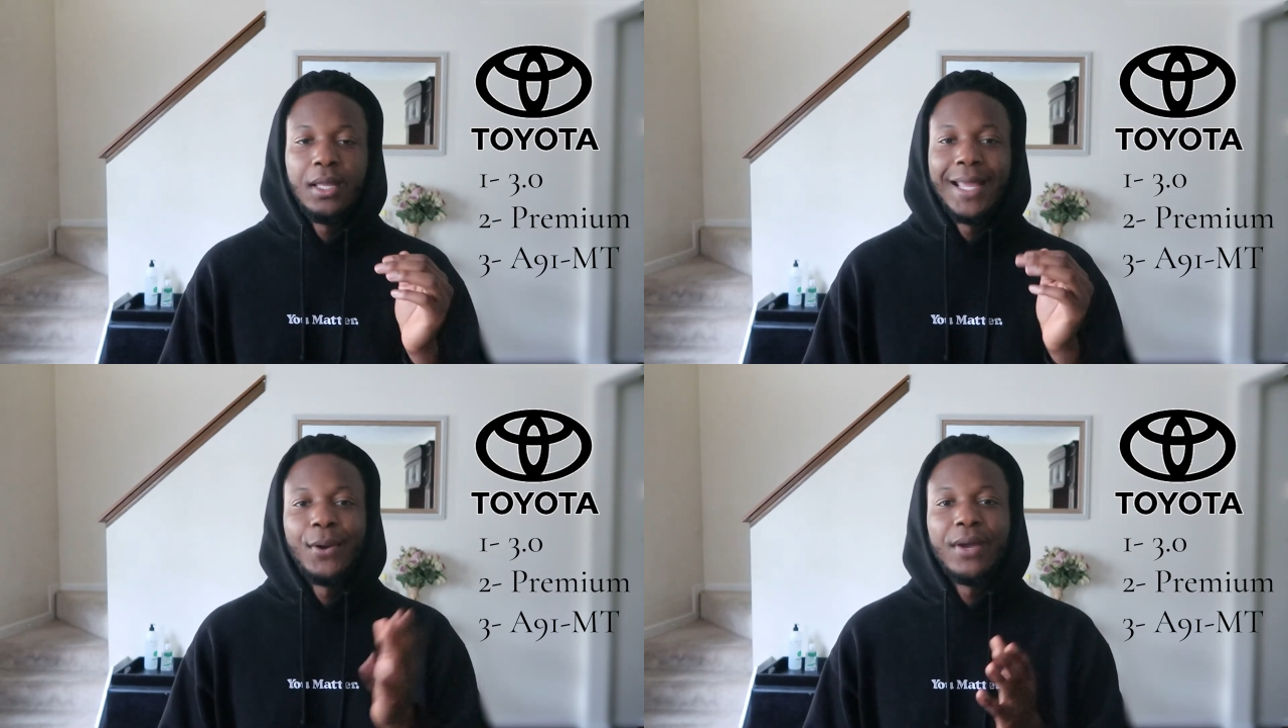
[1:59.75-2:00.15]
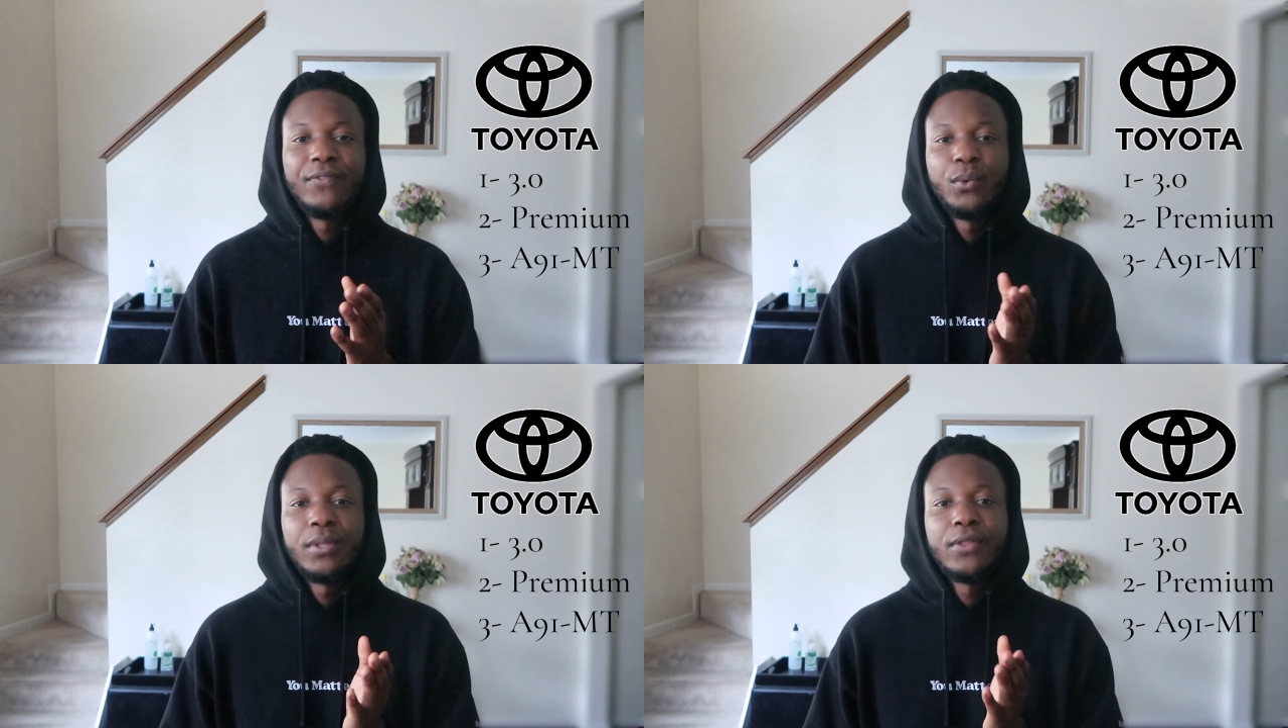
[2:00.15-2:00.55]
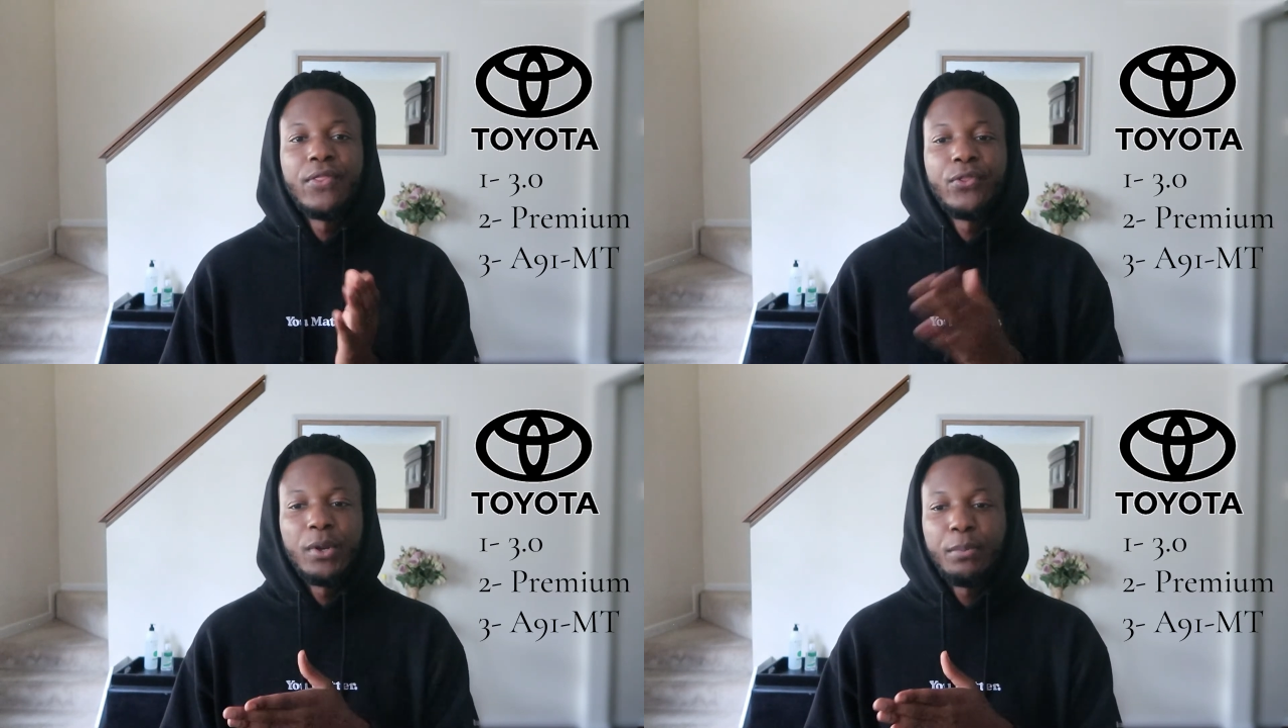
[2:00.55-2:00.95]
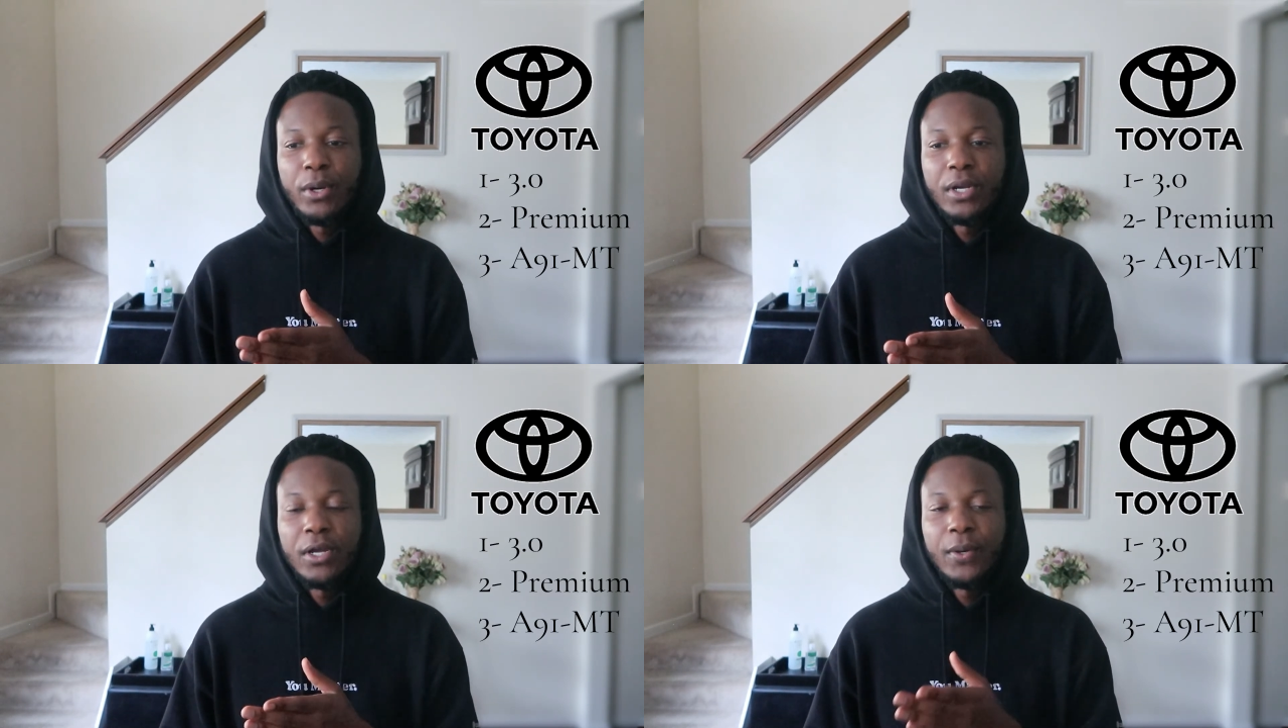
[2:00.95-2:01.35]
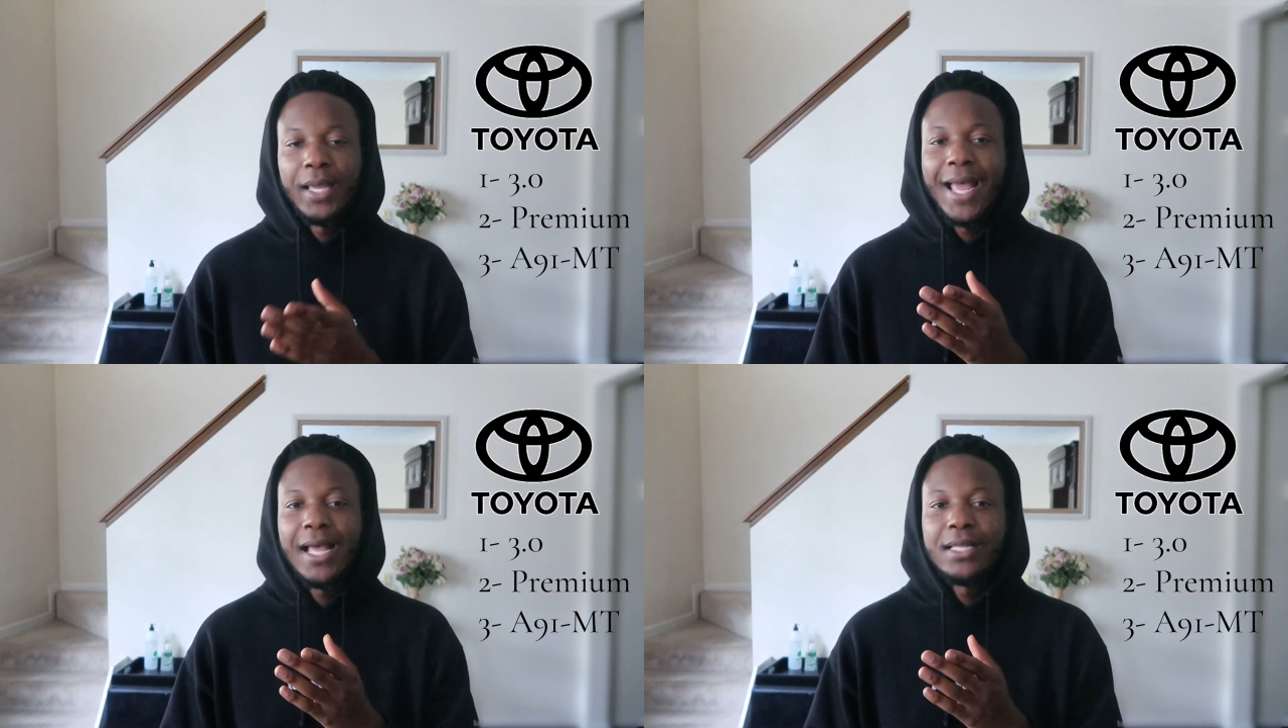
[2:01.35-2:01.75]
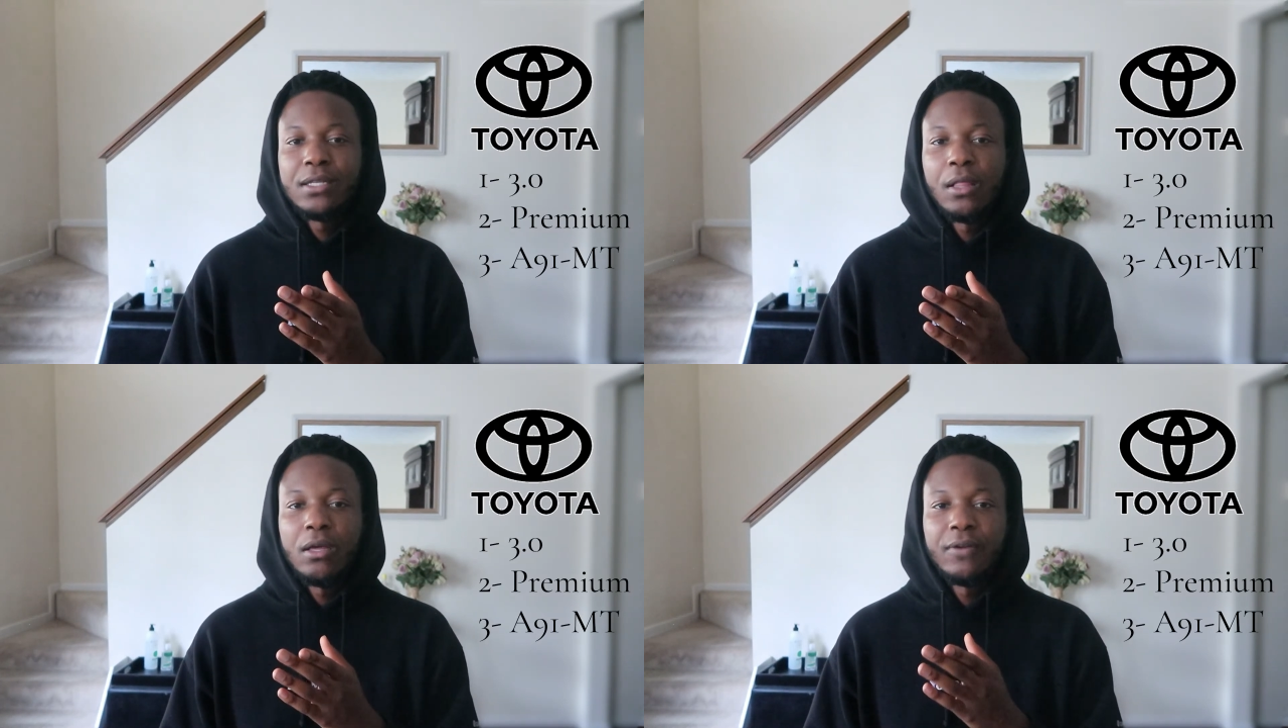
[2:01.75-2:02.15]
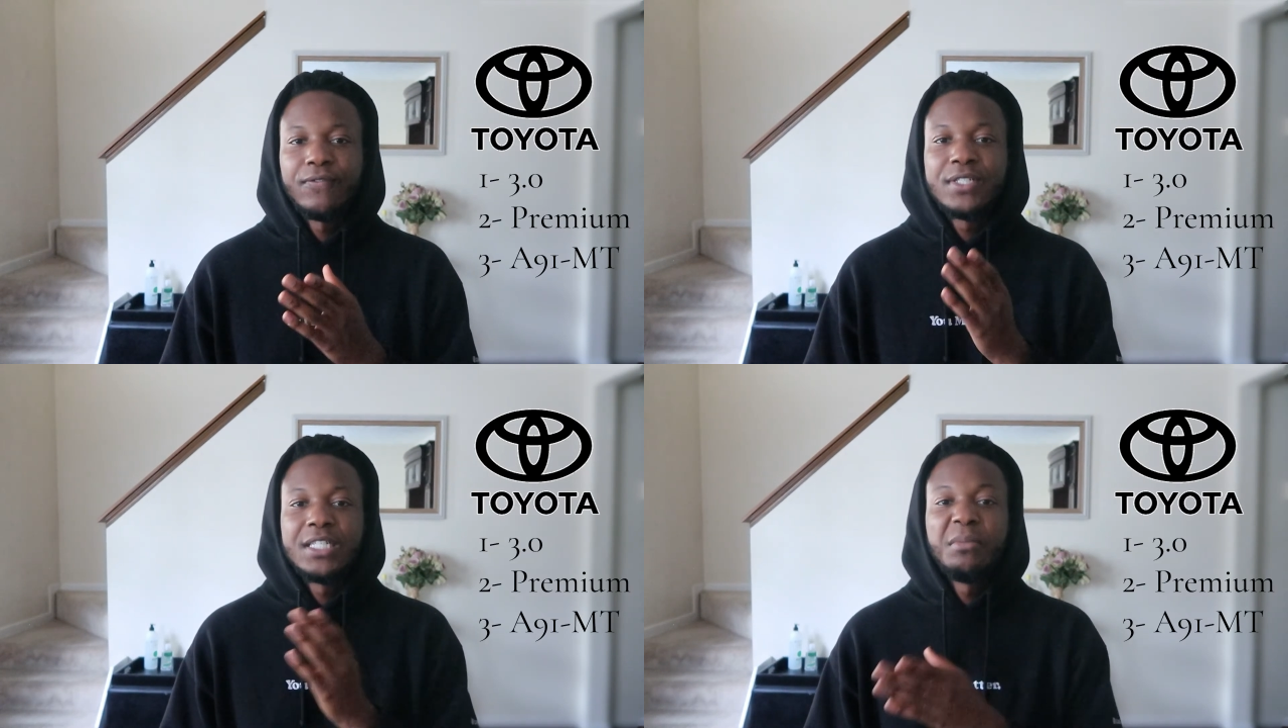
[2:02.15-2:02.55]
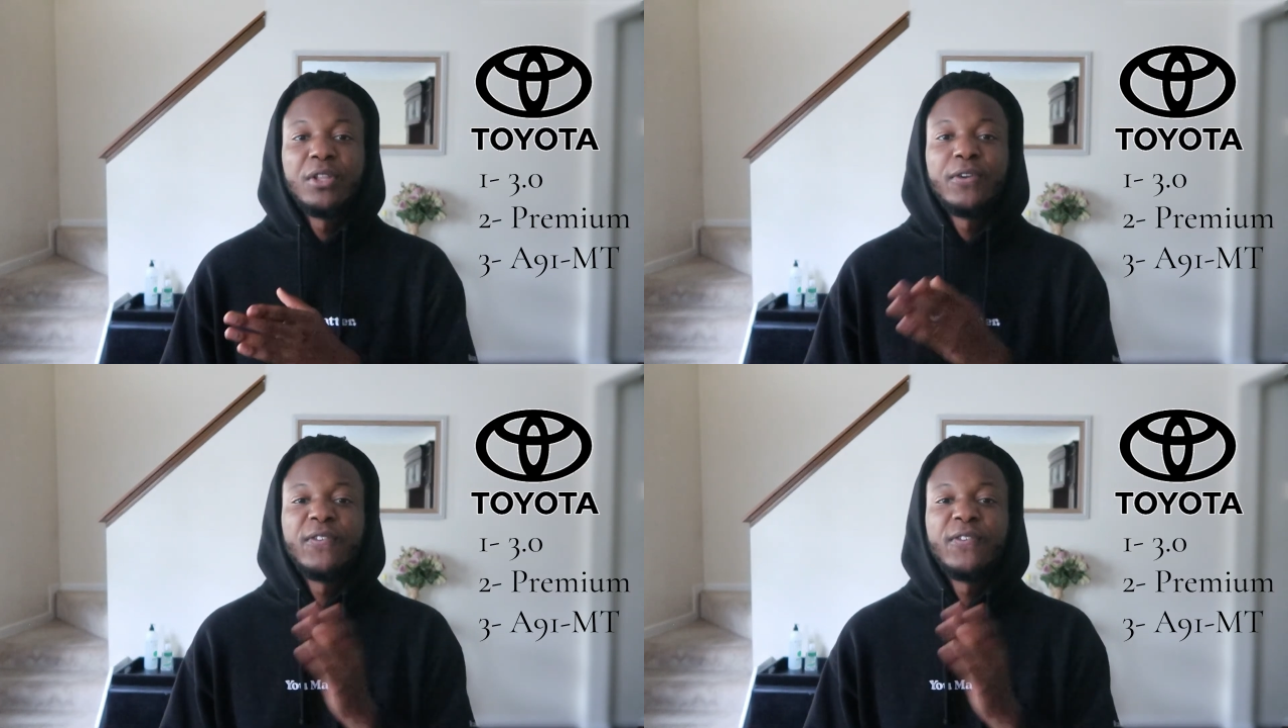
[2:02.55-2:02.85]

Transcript: However, with the 3.0, it has a lot of similar